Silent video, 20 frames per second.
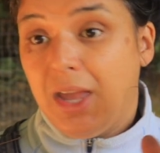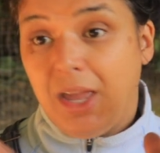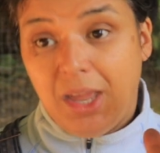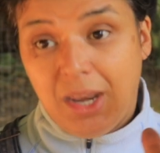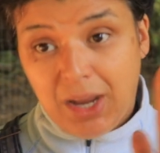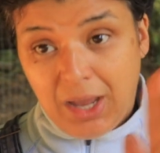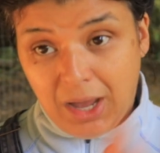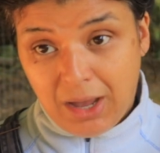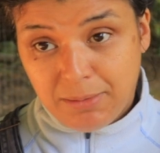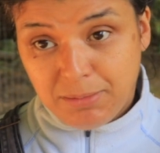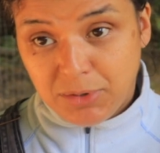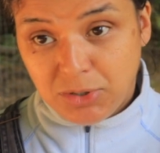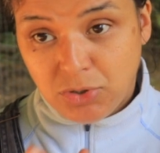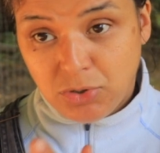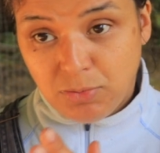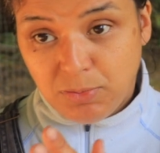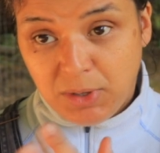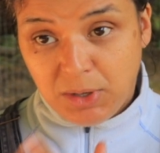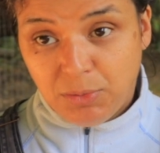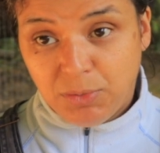It happened
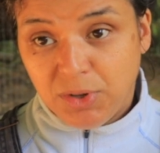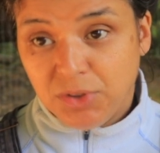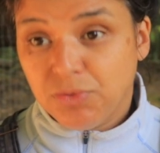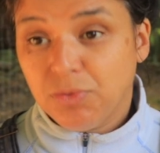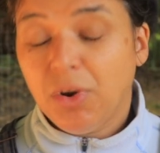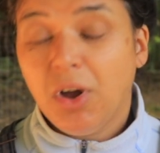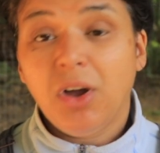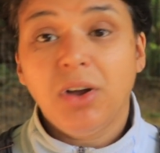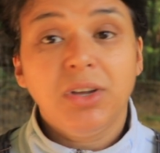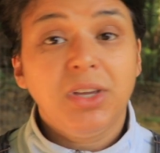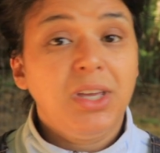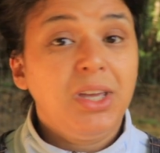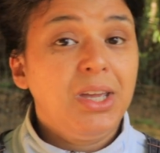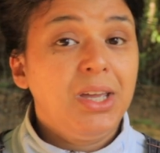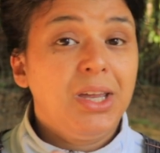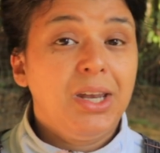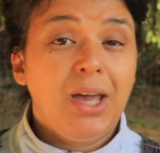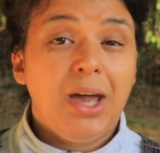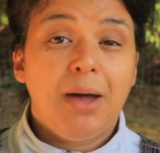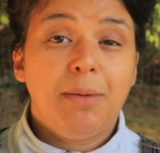to me with
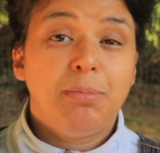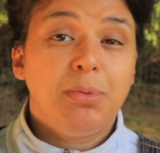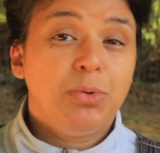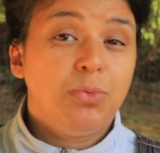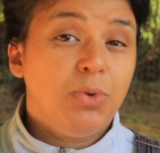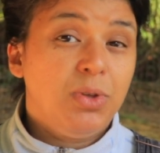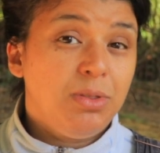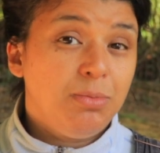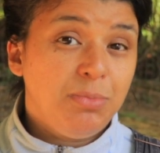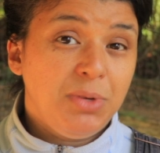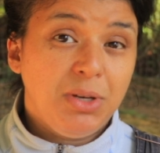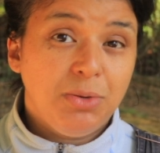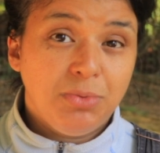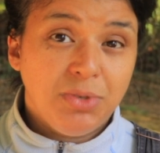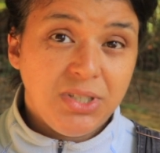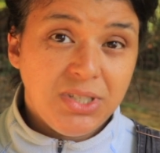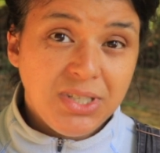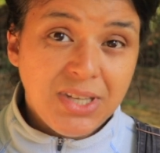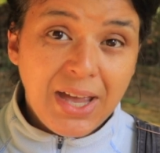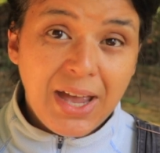Rocky, it happened with me
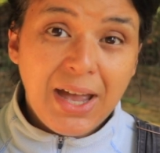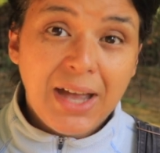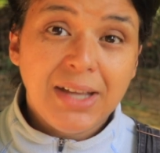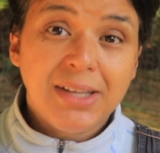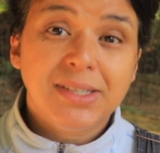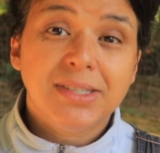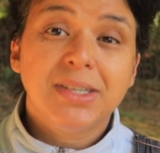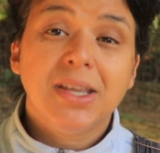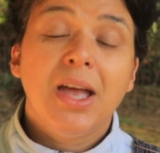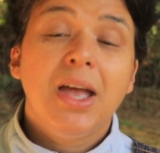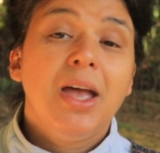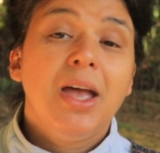with Taz.